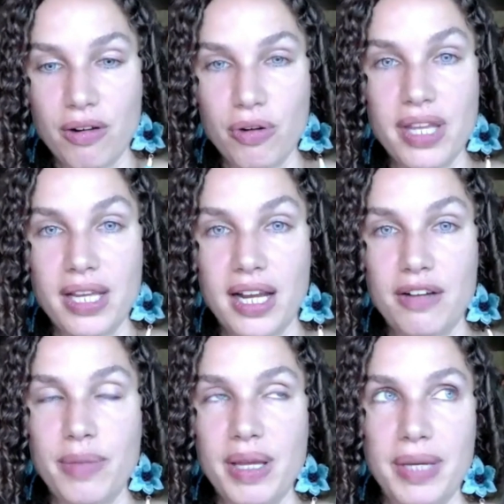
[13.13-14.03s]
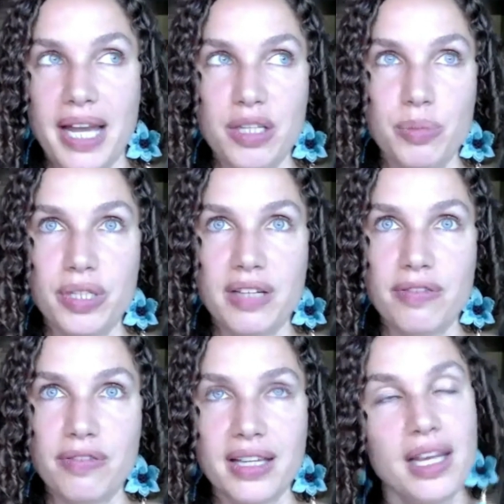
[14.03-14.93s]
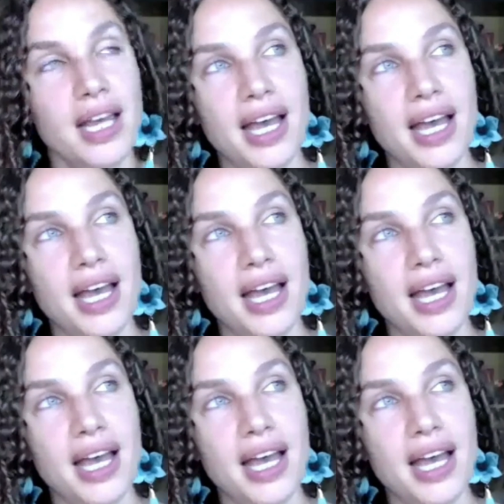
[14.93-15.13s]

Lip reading: Or they kind of maybe had the belief like,